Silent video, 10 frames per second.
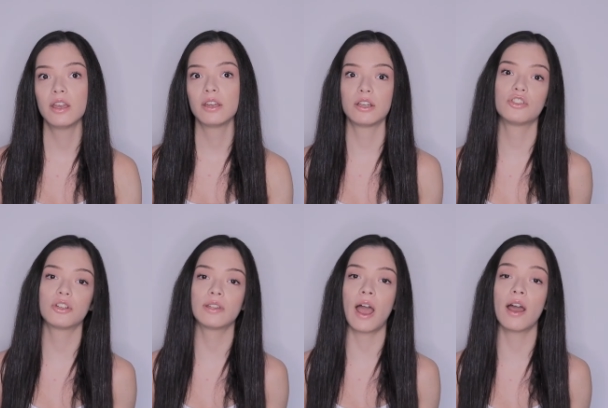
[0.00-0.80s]
You
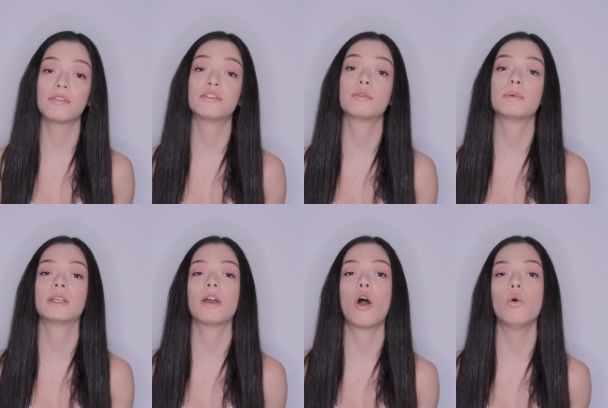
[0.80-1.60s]
just have to
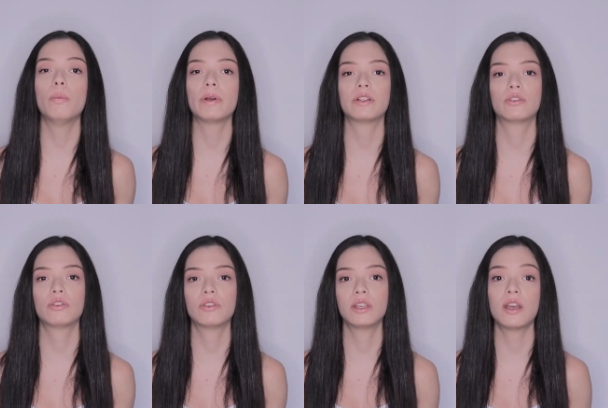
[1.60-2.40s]
be open
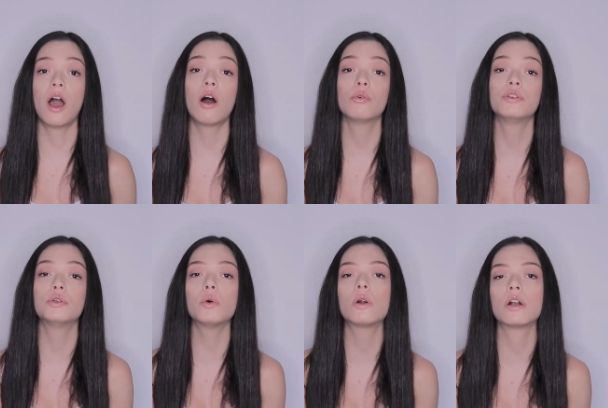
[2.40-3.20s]
to see how
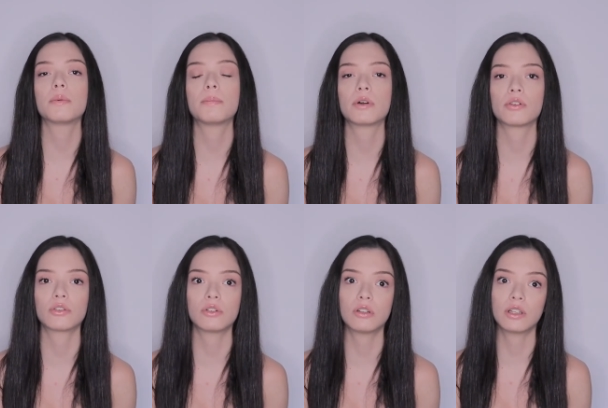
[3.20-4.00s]
your
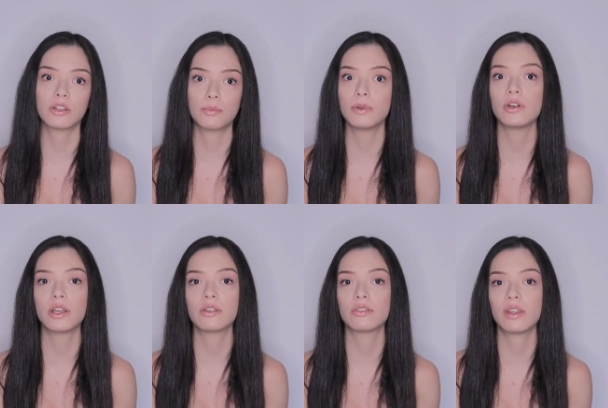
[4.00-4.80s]
personal
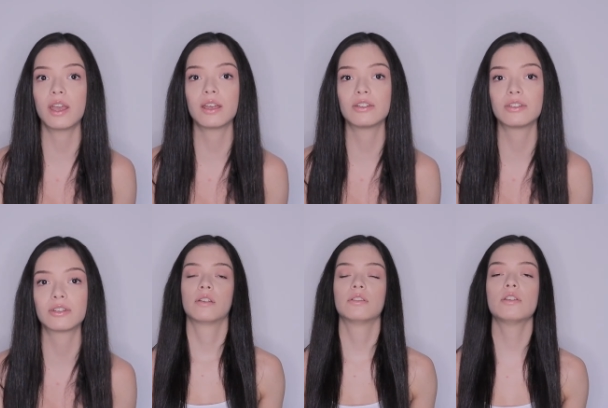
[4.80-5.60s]
experience
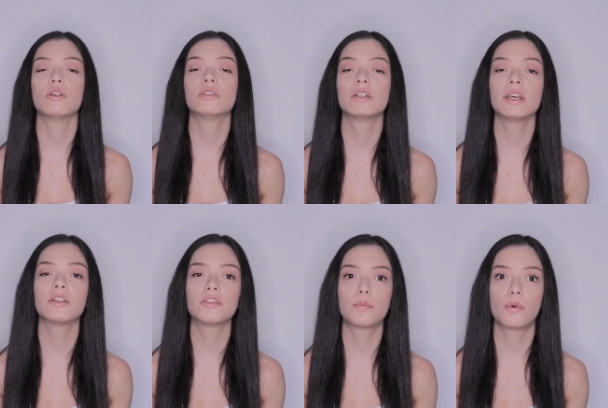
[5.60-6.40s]
is. So the
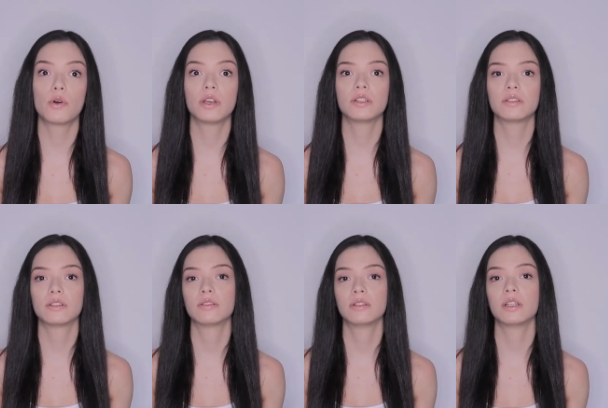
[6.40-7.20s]
next point
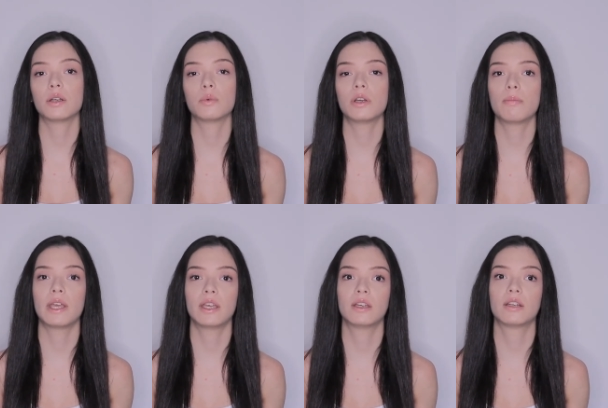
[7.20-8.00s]
that I want to
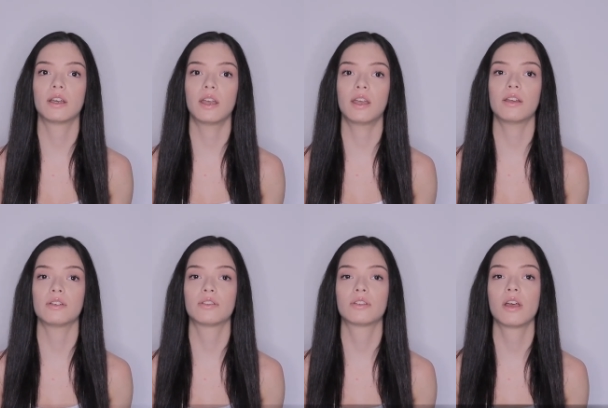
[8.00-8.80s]
make
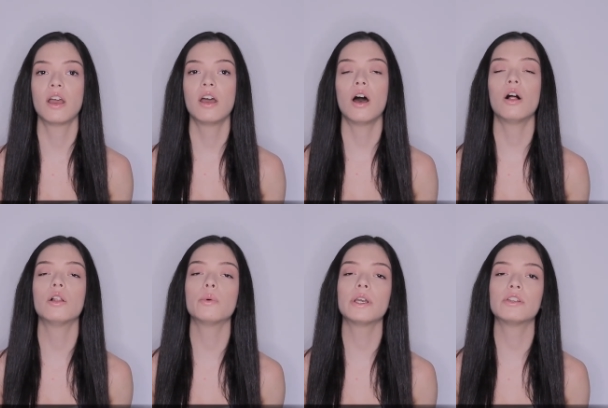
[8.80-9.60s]
is
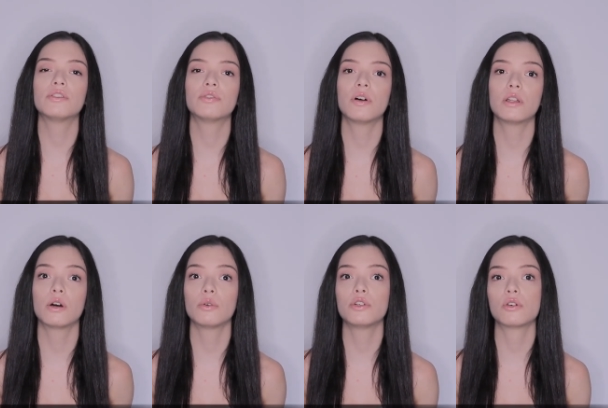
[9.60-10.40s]
always
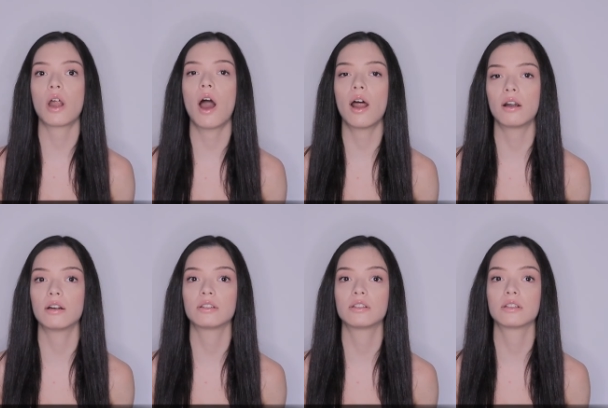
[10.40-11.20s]
follow your
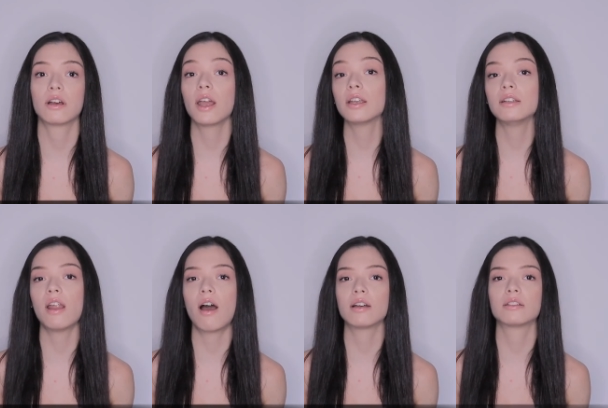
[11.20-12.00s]
heart and
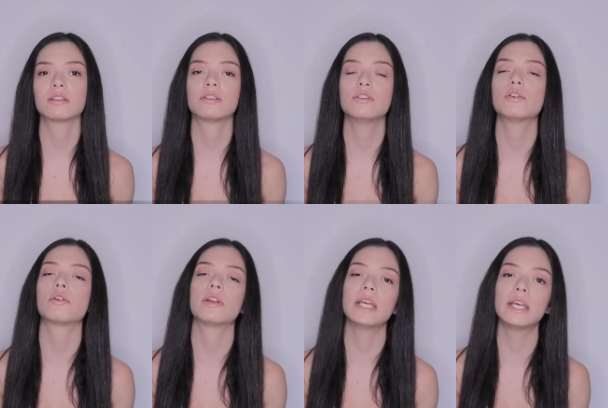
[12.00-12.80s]
not
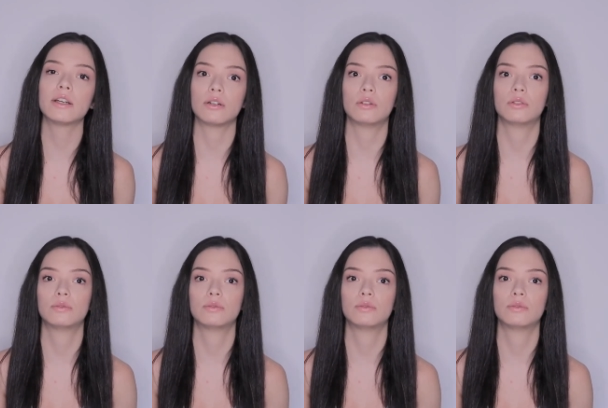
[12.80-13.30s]
your ego.